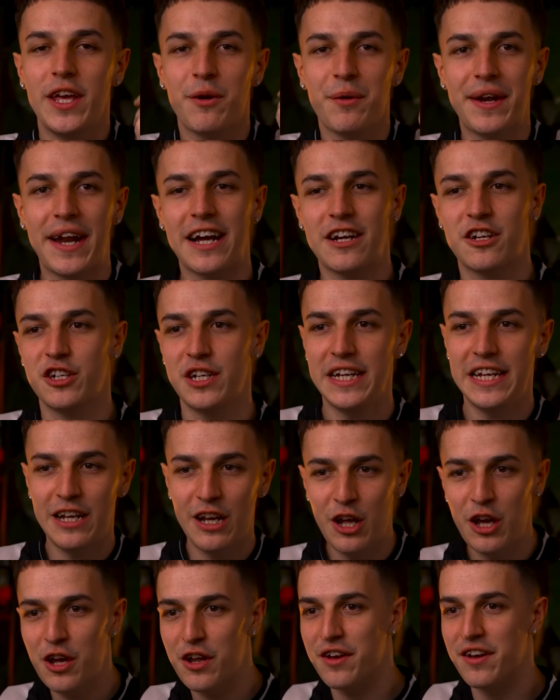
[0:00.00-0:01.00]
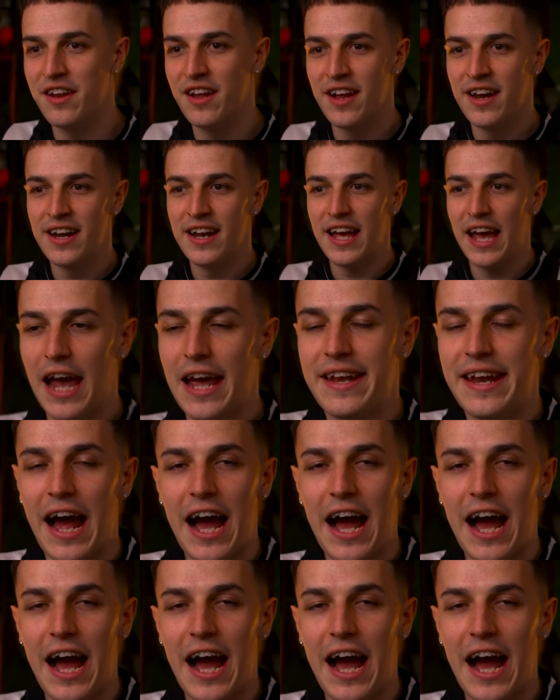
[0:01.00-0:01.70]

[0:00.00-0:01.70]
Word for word: you can actually learn an